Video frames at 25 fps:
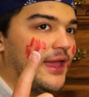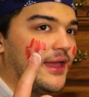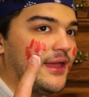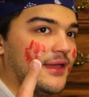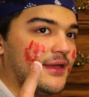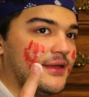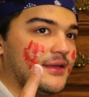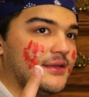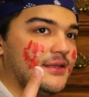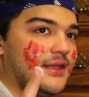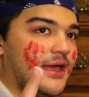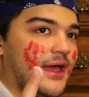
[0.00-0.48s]

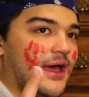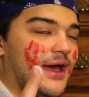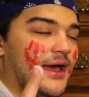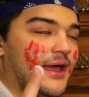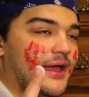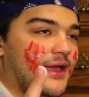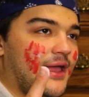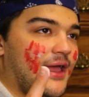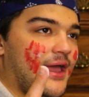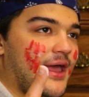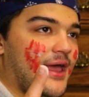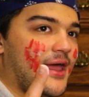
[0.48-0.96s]
And I
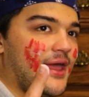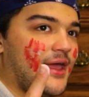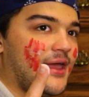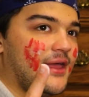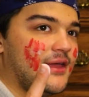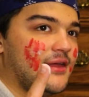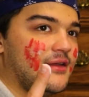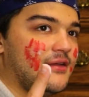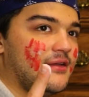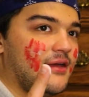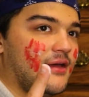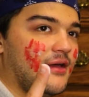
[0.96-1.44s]

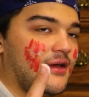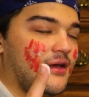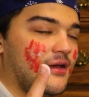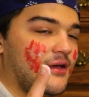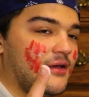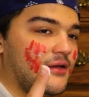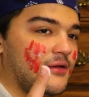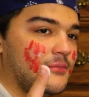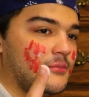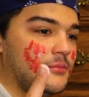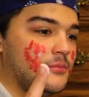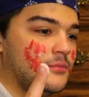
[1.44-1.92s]
had
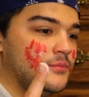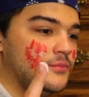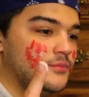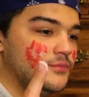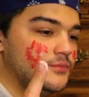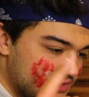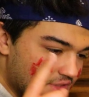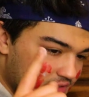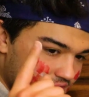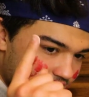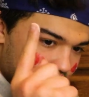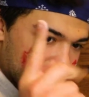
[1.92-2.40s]

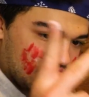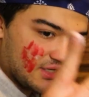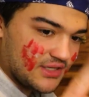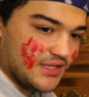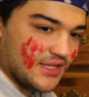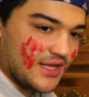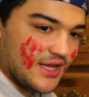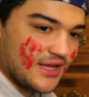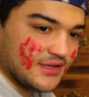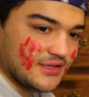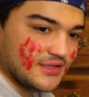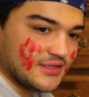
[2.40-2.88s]
the
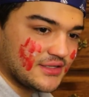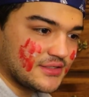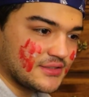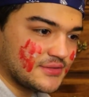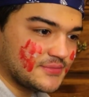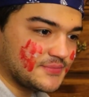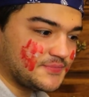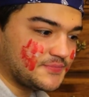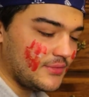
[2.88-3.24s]
clock.